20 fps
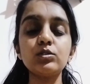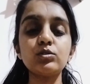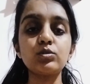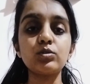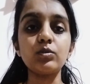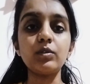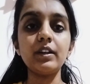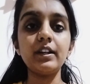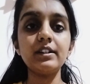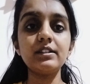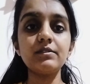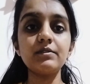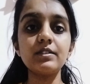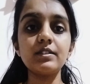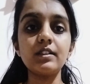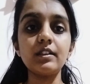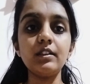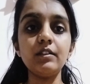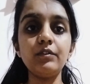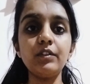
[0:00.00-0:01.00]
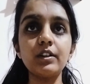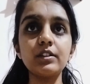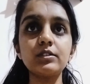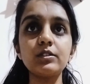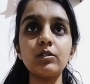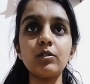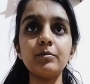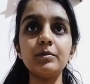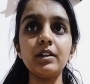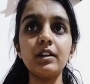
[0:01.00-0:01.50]
So let's we see the
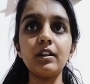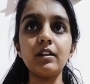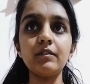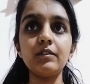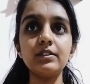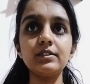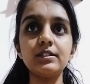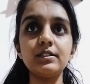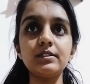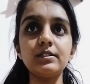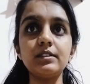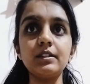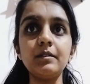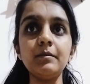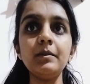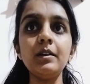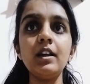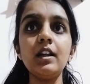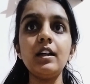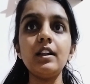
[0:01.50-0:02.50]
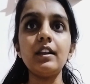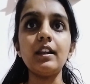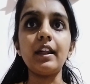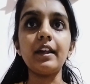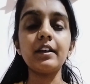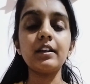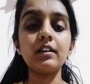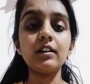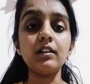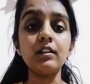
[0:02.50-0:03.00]
function of the nervous system,
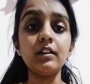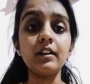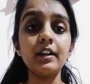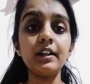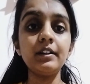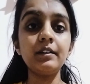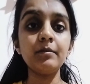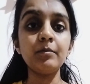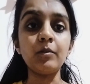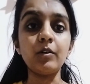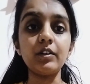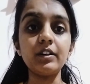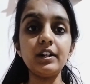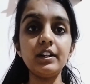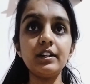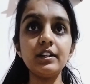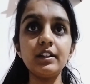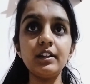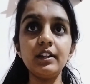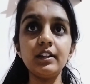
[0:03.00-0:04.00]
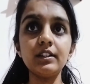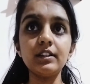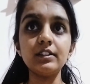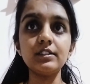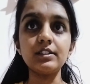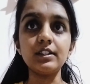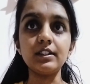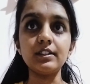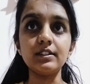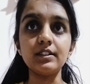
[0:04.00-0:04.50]
like it monitoring
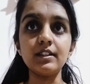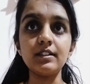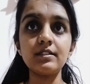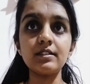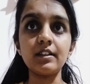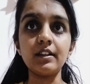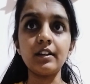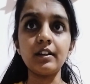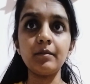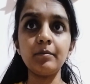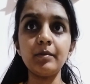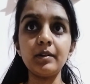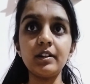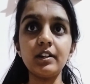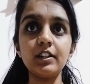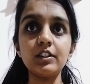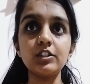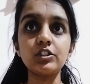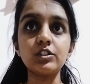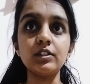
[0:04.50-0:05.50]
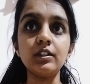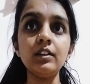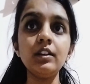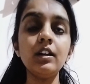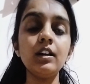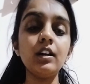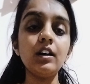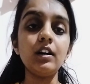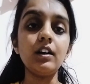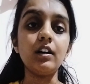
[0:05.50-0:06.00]
the changes, interpretation,